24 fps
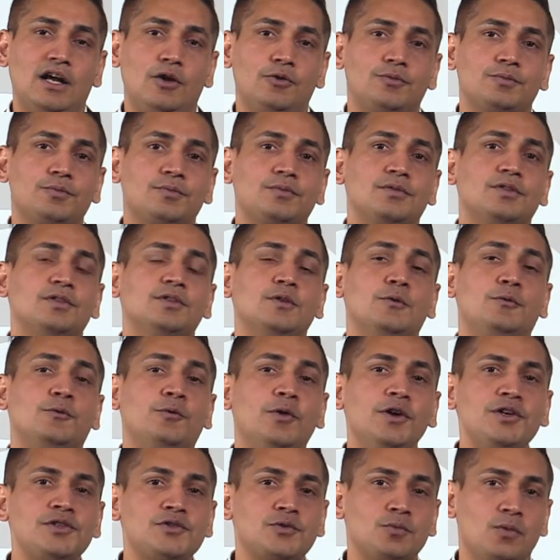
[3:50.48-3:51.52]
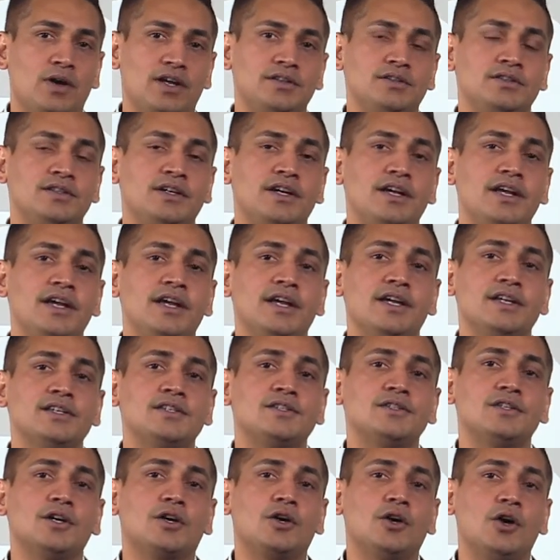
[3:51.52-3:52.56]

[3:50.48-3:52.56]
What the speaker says: out. The first one is the